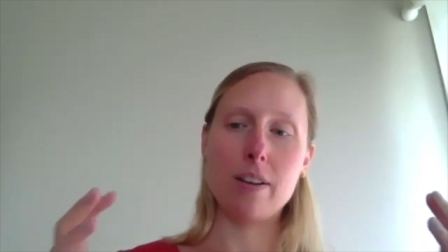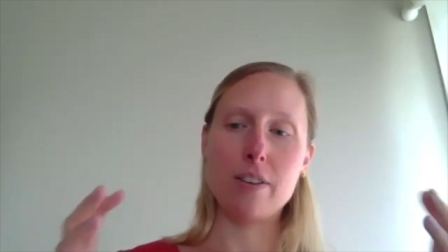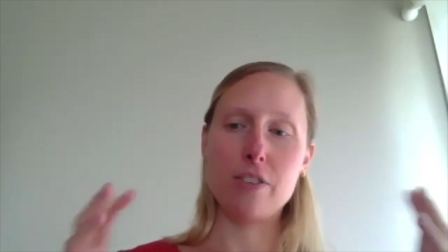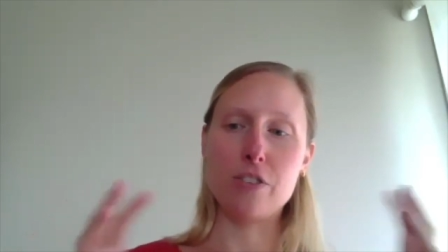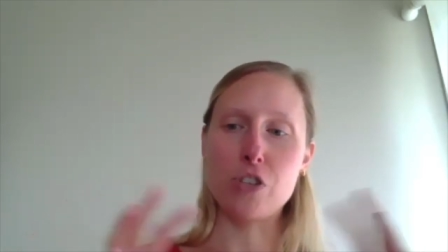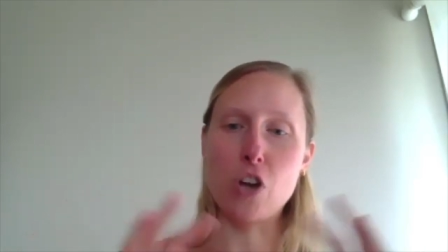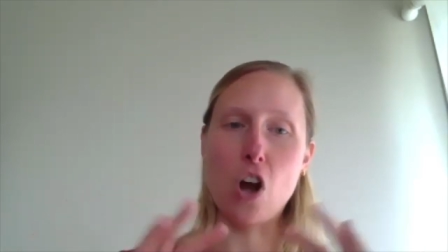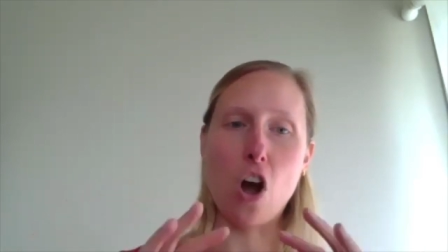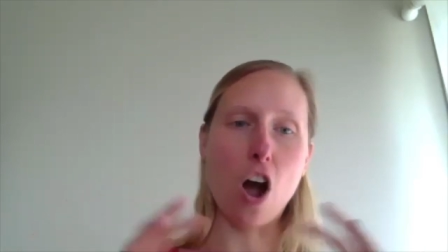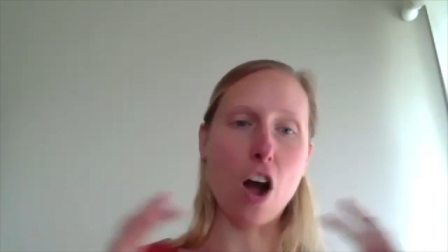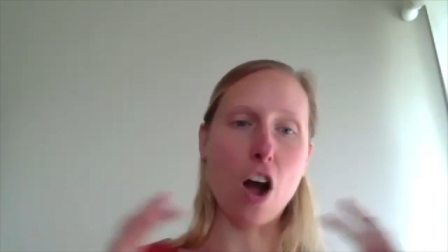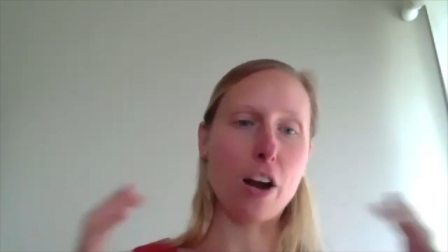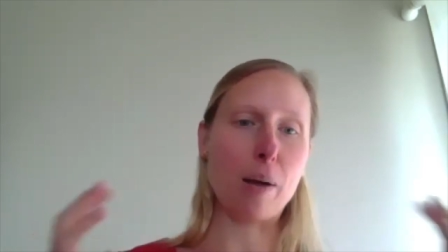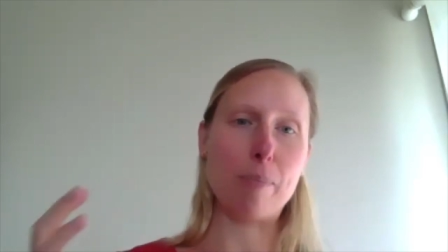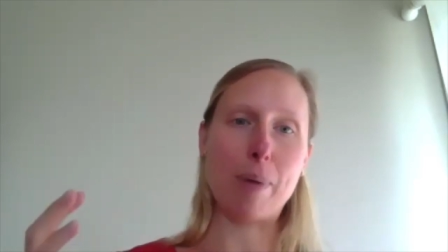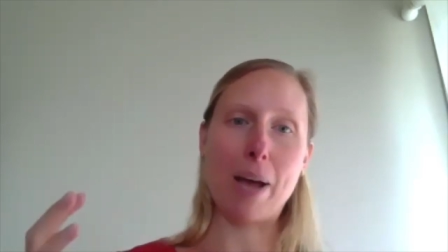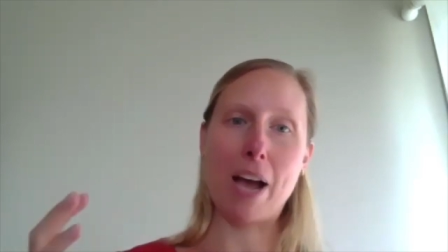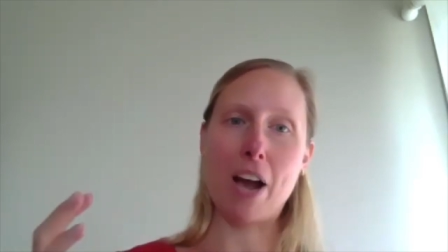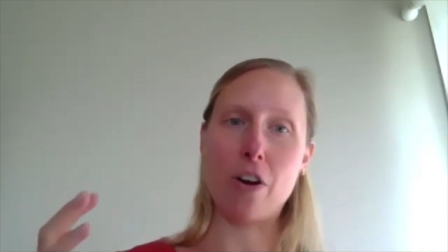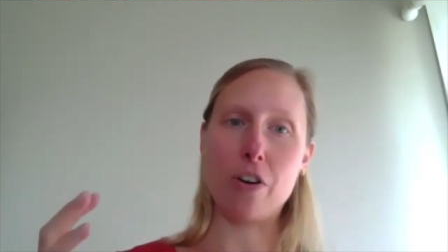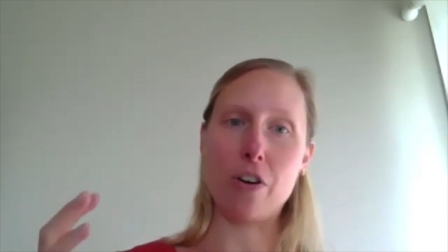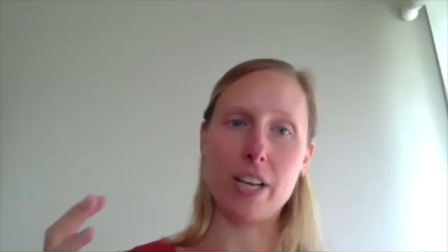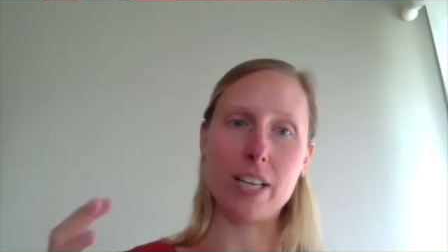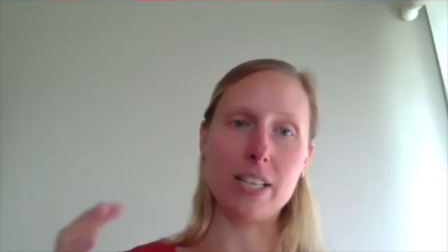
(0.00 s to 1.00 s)
talk
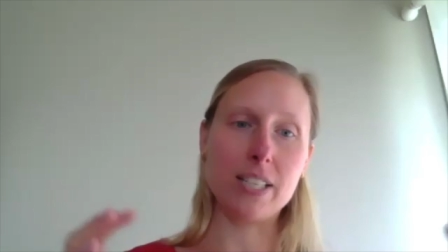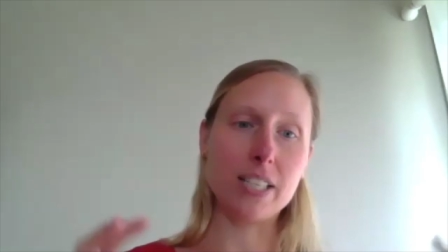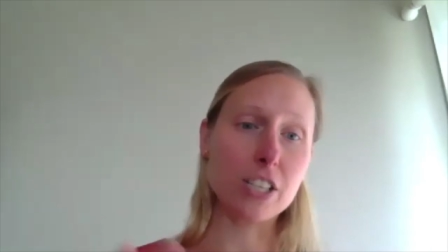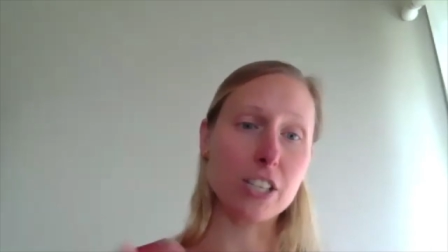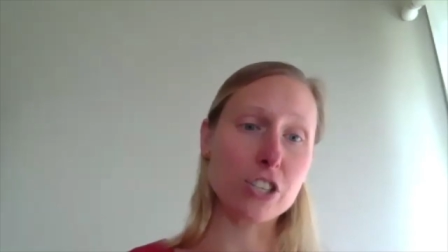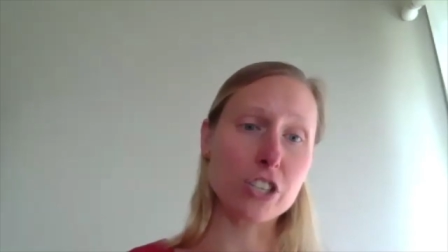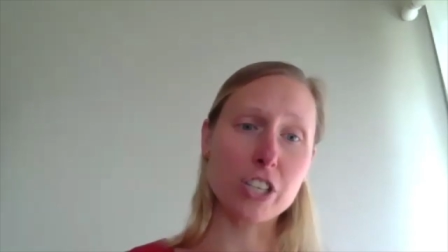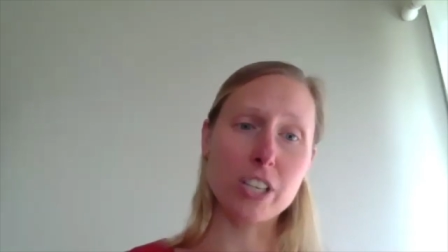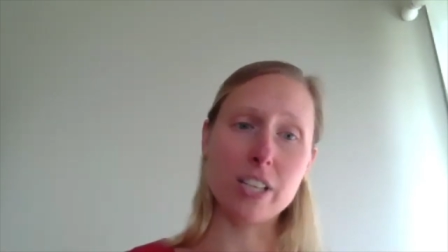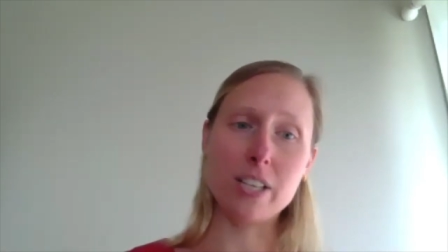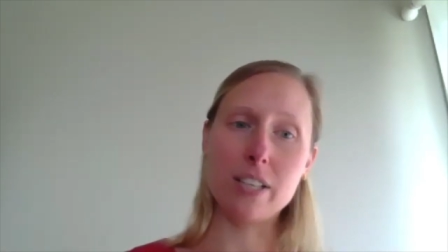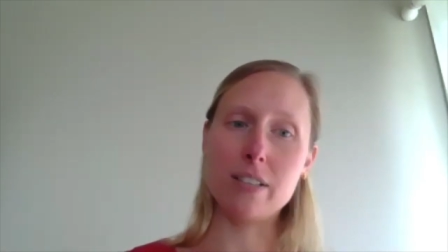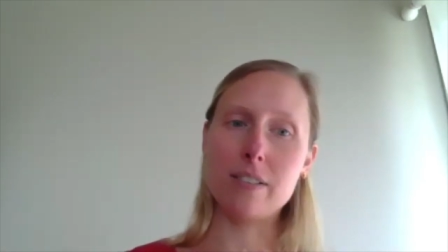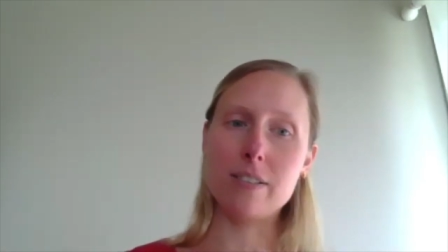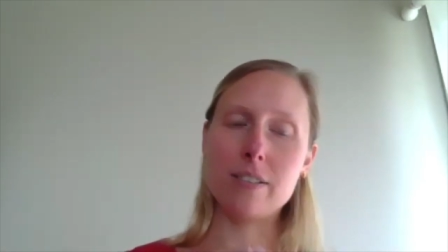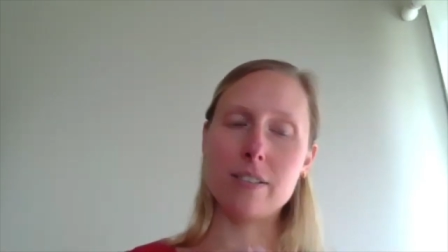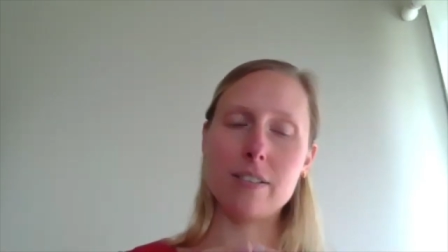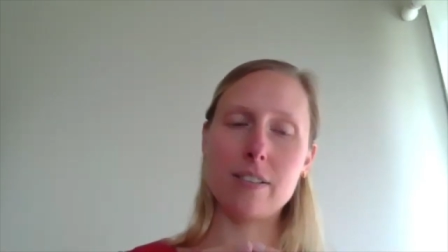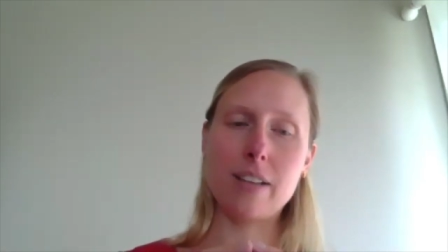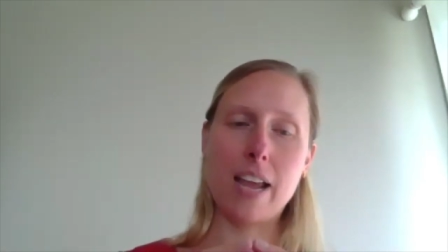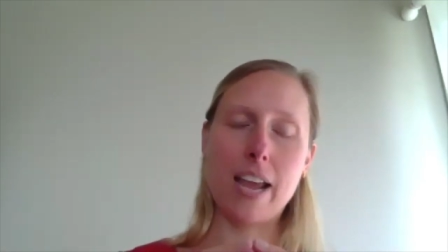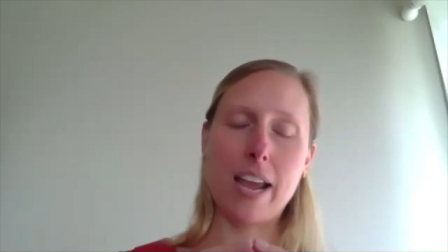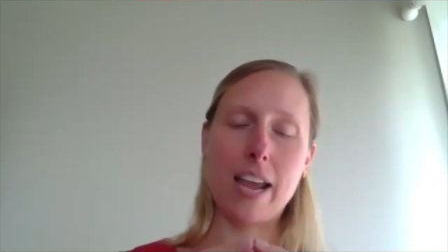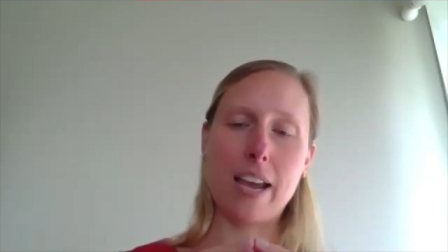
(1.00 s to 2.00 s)
about
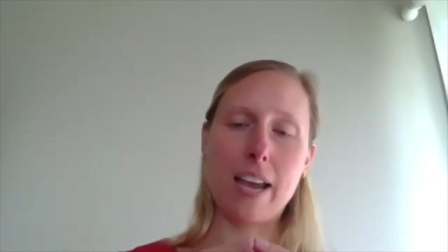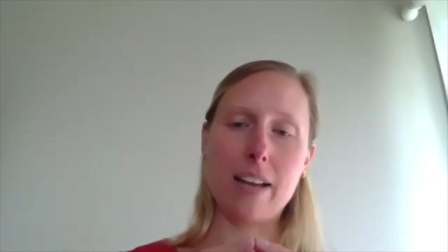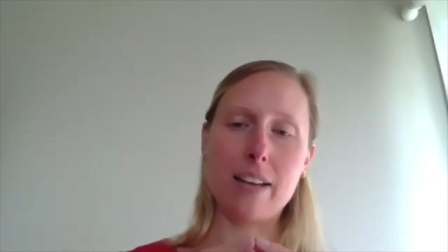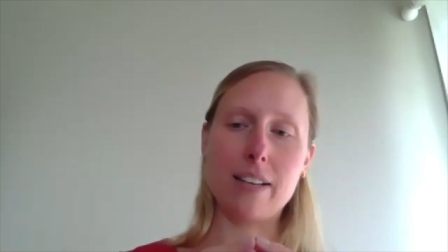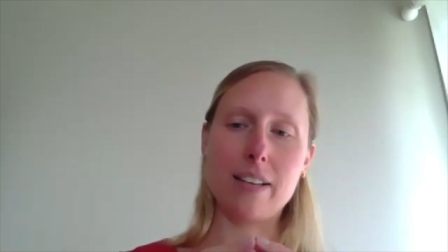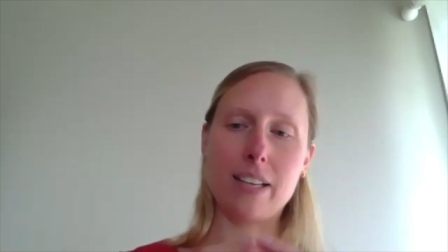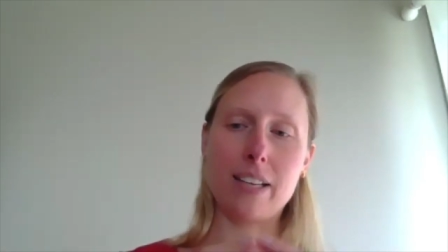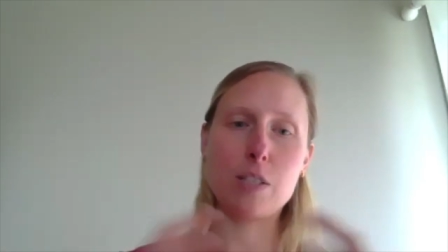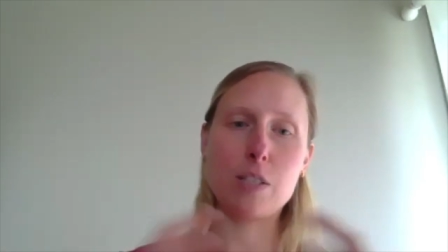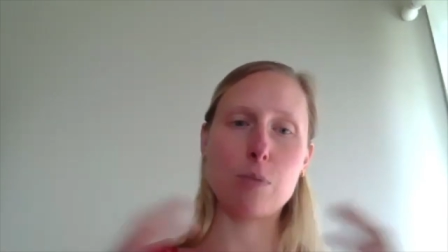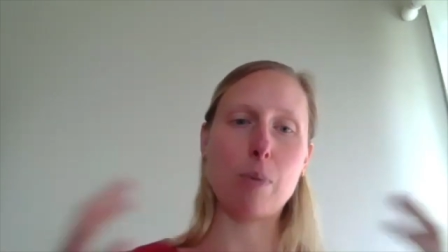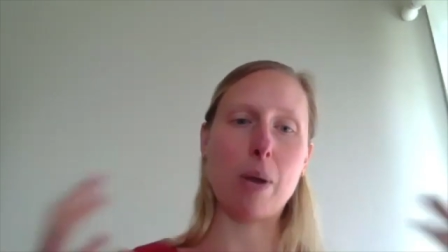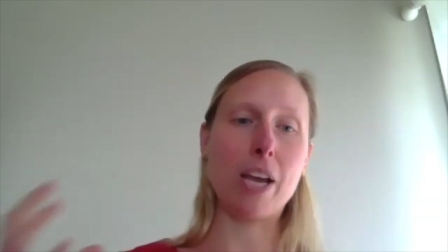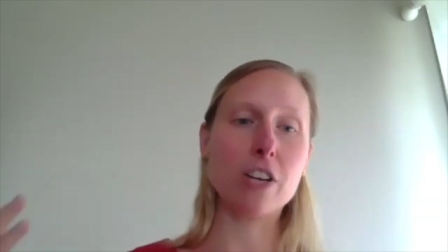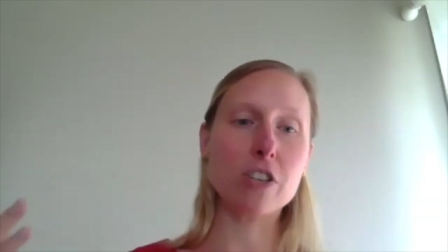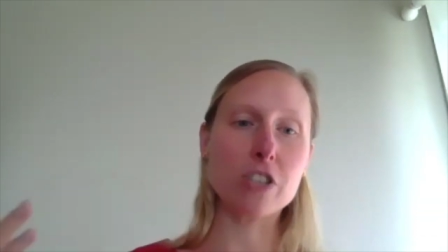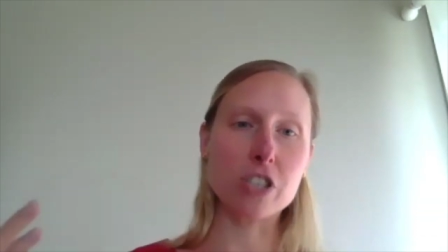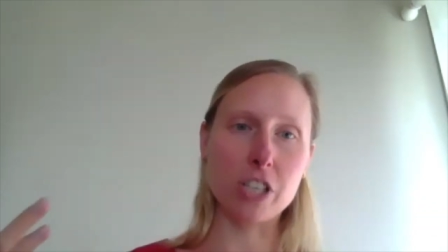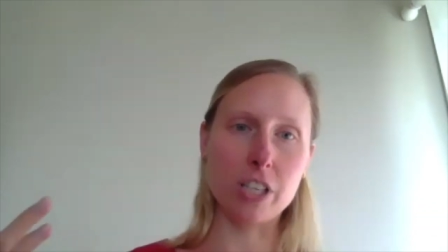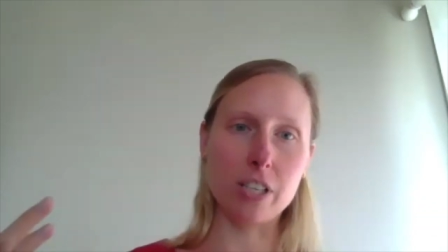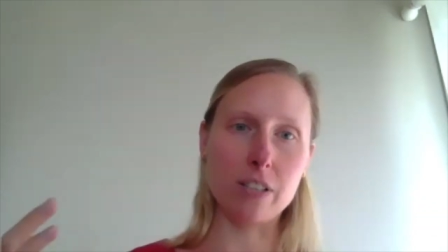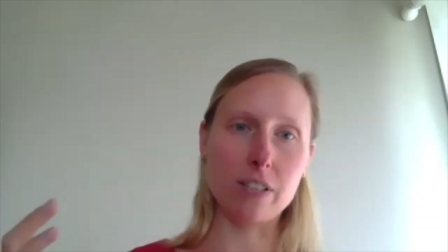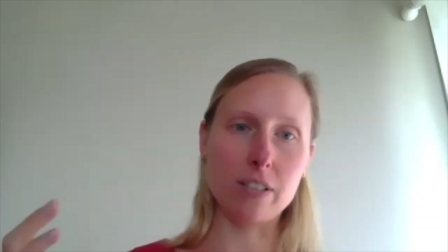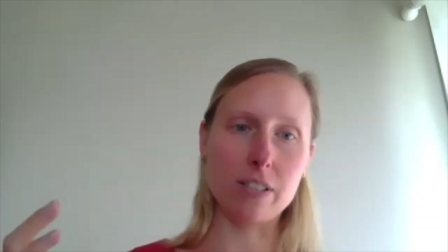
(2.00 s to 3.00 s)
additions and
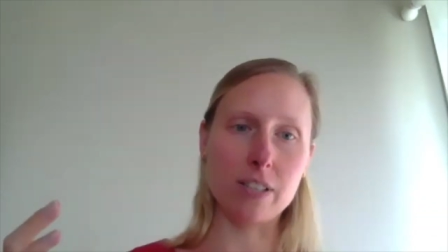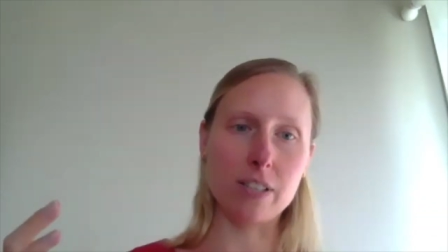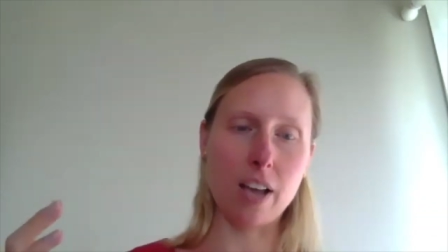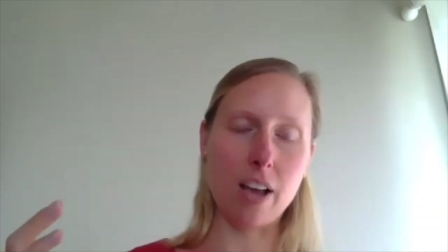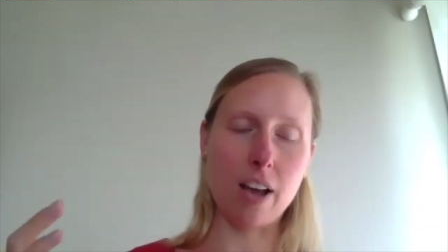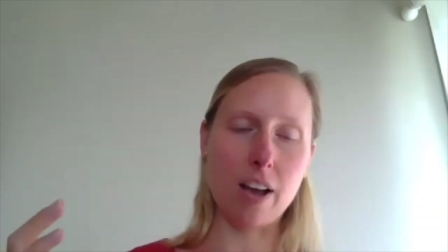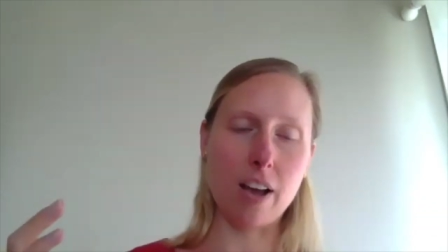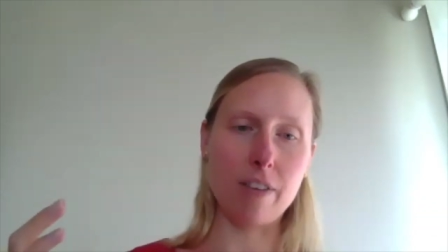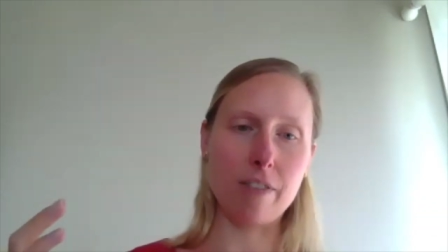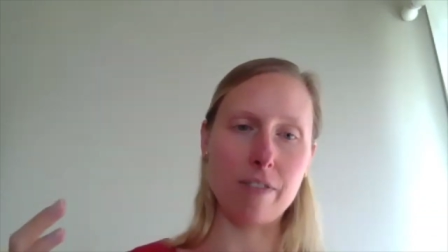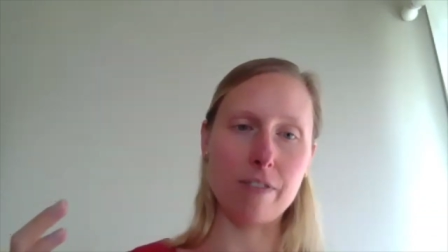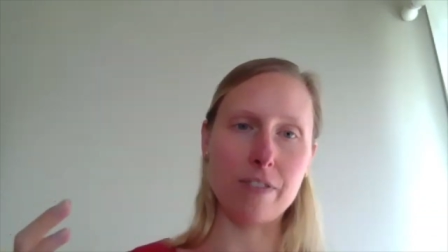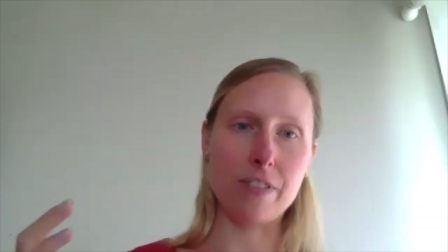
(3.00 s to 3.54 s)
expansions of